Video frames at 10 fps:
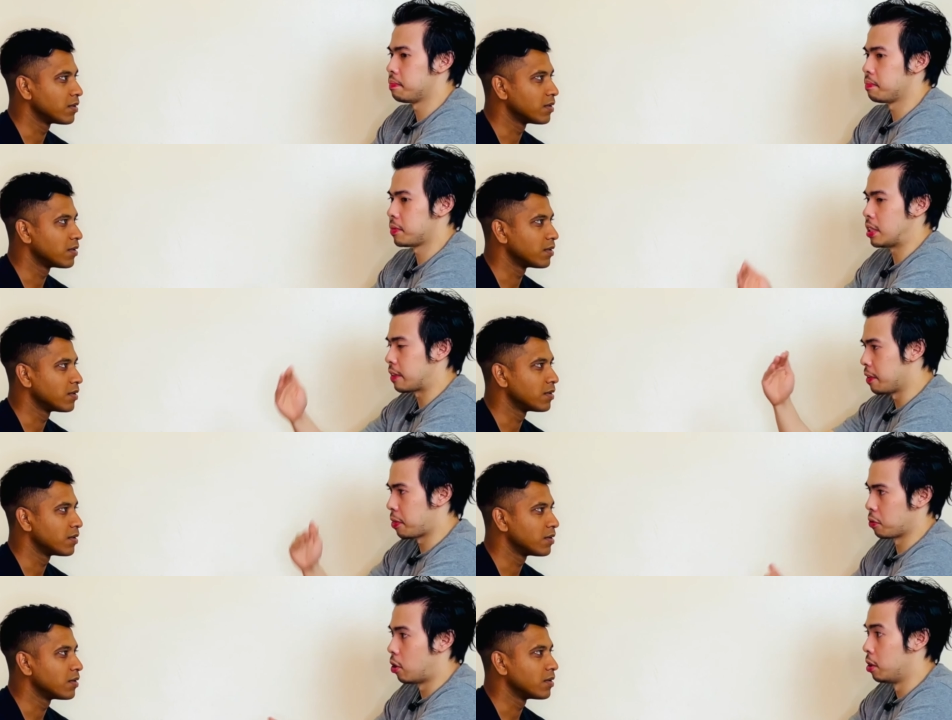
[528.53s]
Speaker 1: siphon
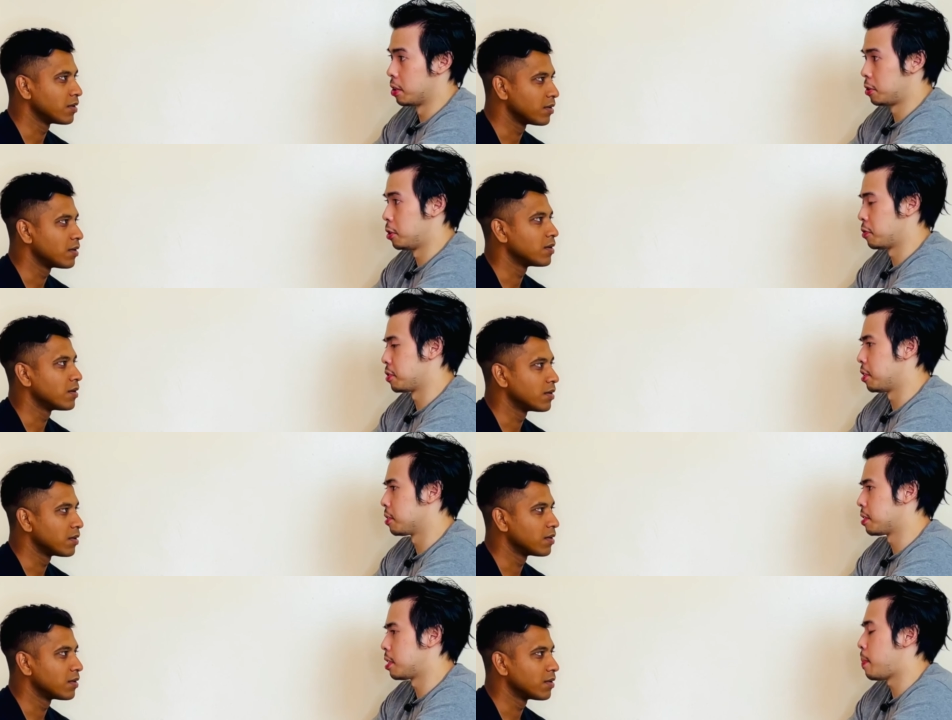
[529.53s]
through all the search
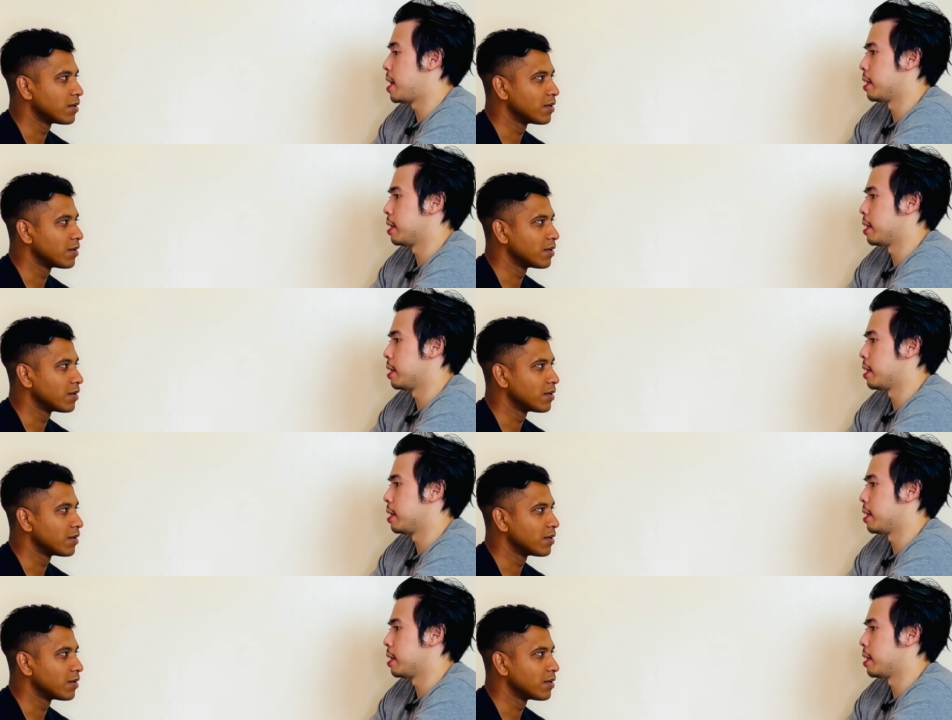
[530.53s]
results. Depending